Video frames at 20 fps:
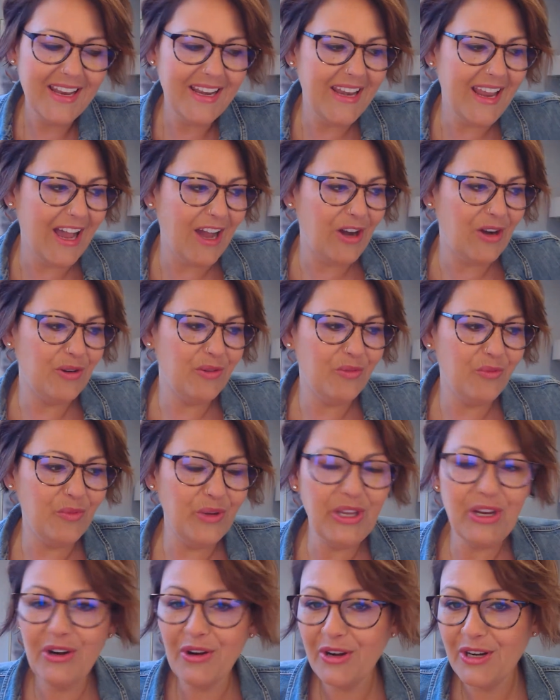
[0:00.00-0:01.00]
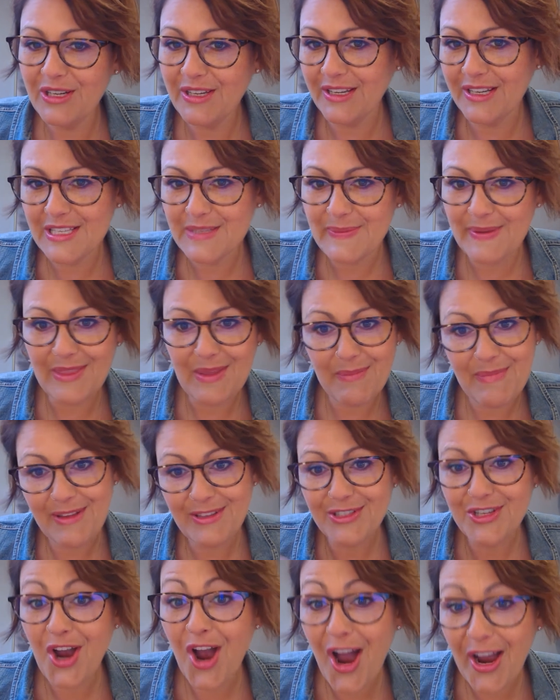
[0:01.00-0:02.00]
Now, we are going to spend the
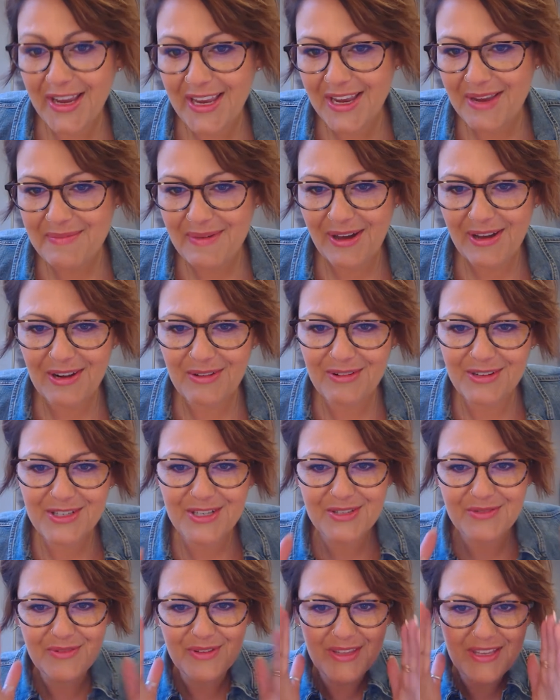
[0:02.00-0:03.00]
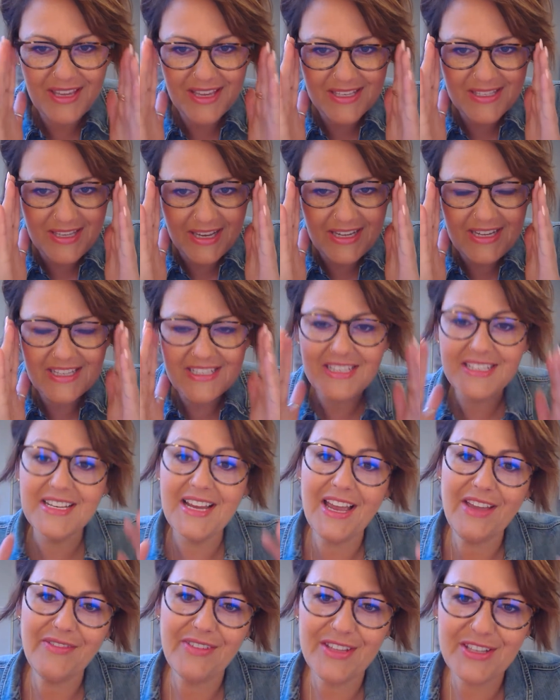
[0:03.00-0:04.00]
month talking about it, which is really exciting to
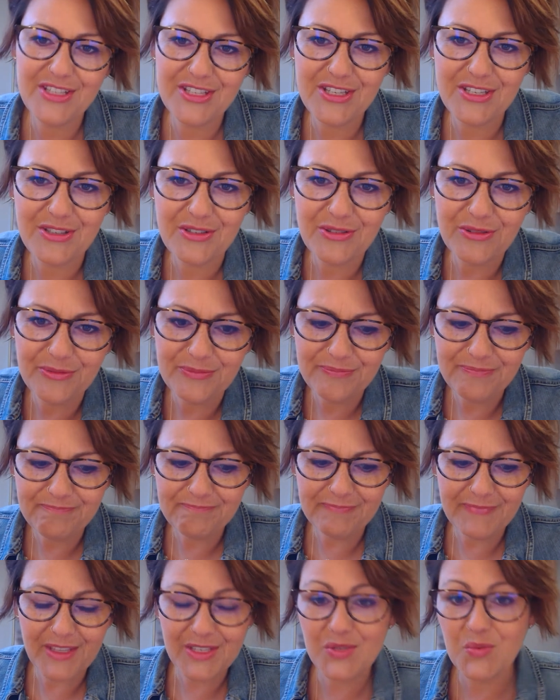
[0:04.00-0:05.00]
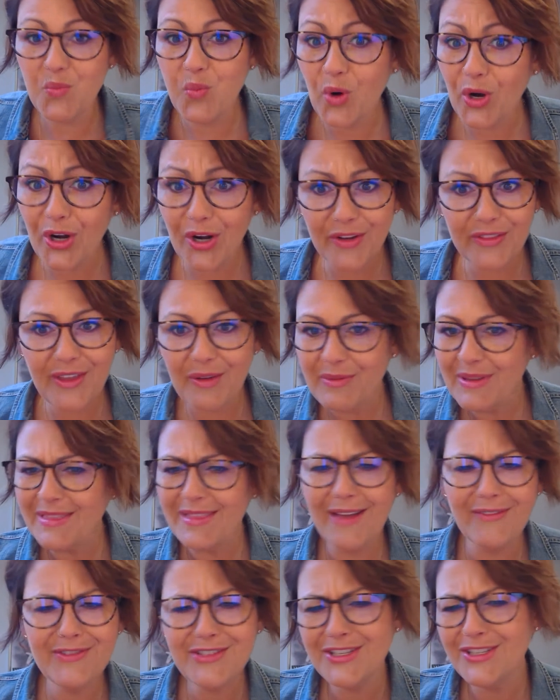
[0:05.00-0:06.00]
dive into this word that we
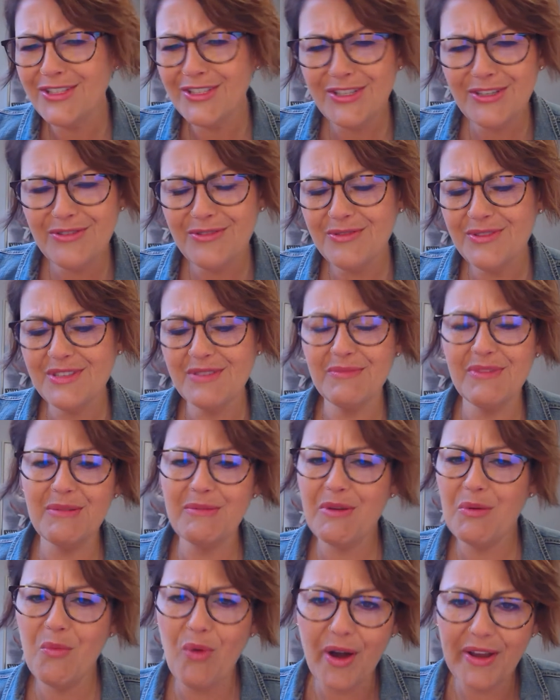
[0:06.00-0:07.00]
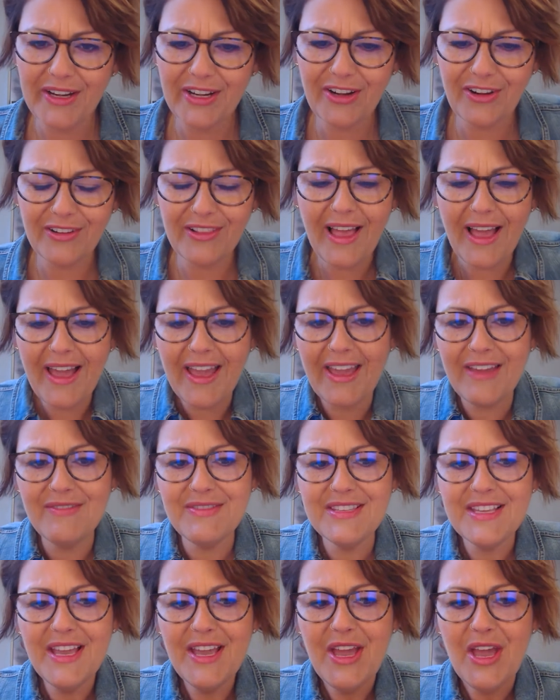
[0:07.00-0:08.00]
love to use and that we want in our
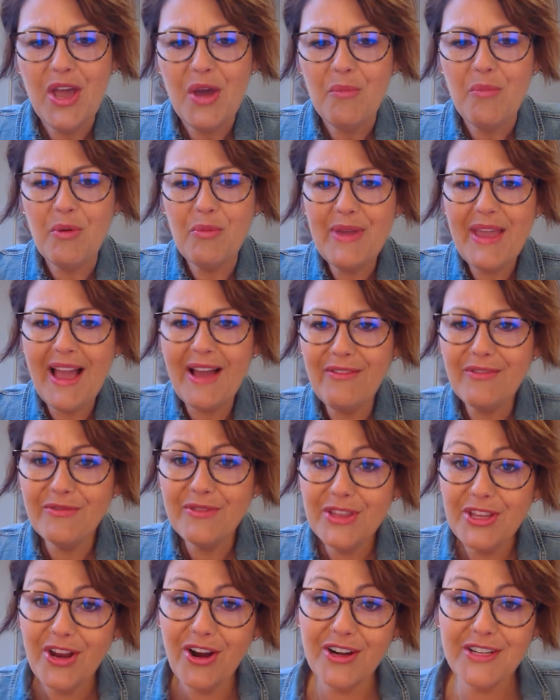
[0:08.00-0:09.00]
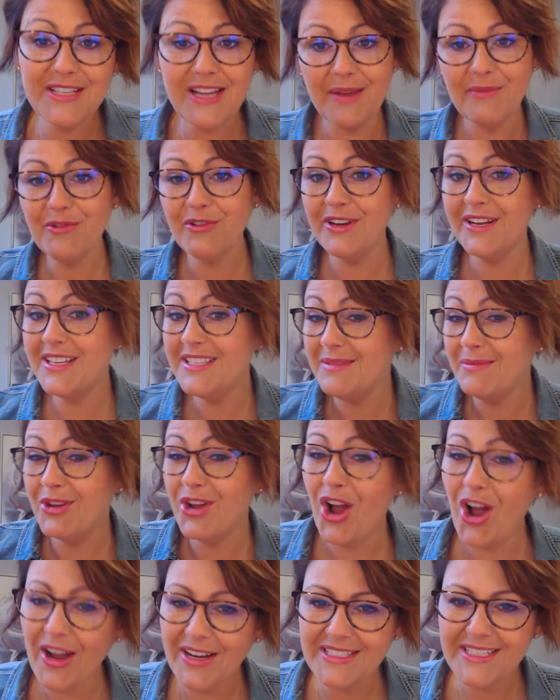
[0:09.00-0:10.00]
lives, but we have a really hard time creating some
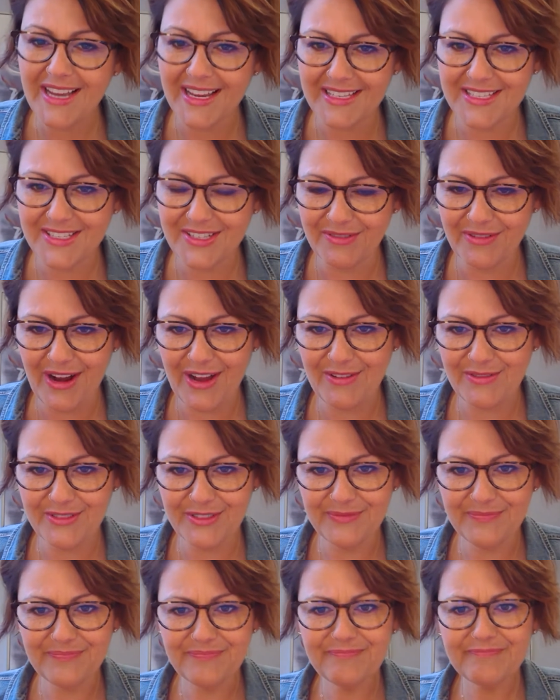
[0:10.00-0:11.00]
context around.